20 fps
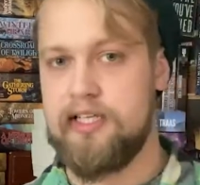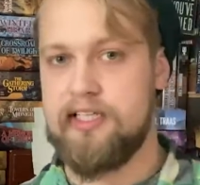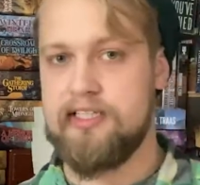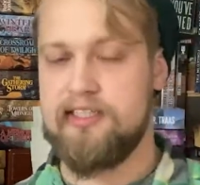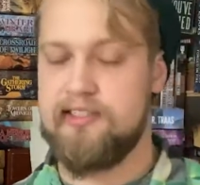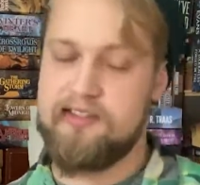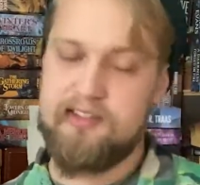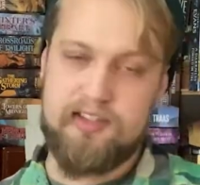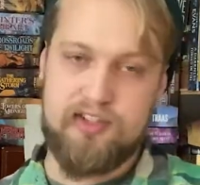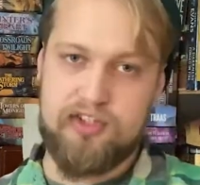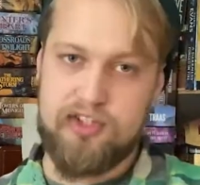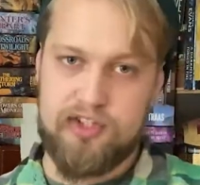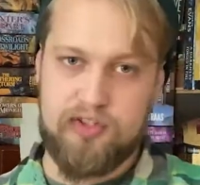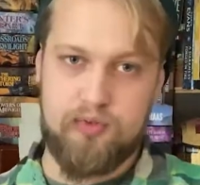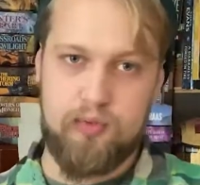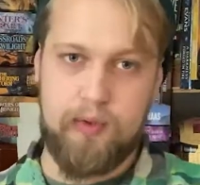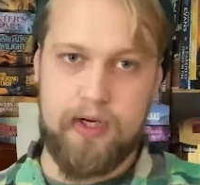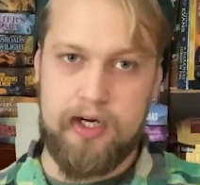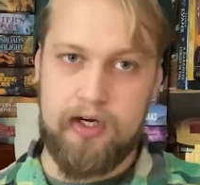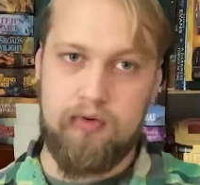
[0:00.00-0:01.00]
This isn't just
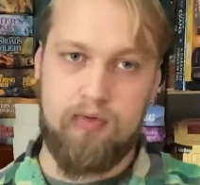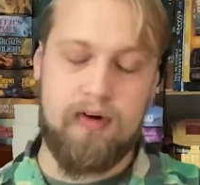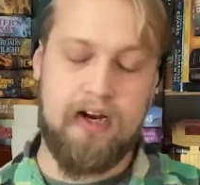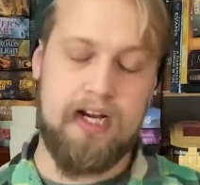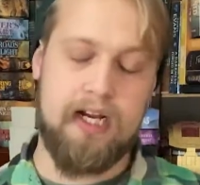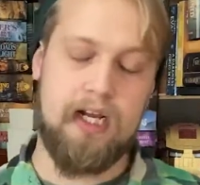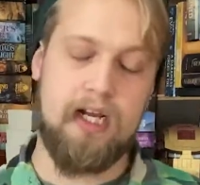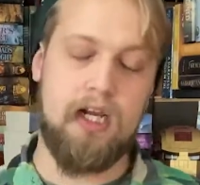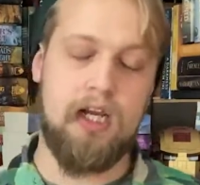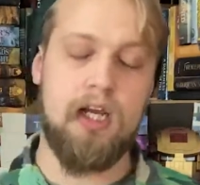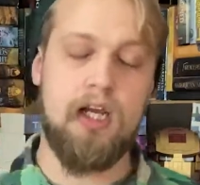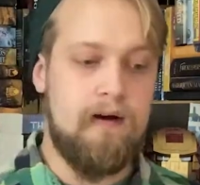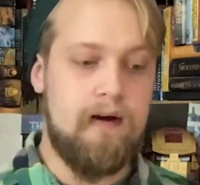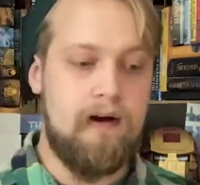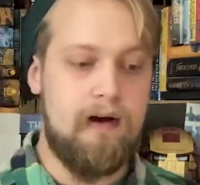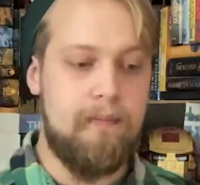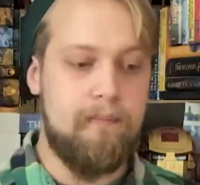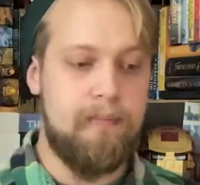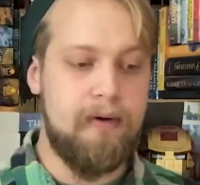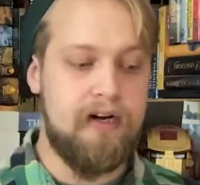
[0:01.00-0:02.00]
weird writing.
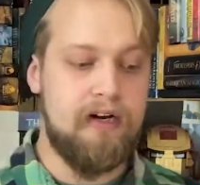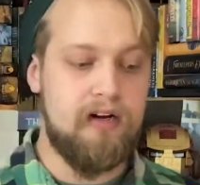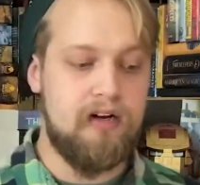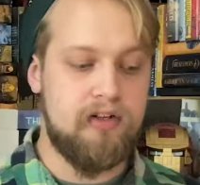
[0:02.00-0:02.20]
But it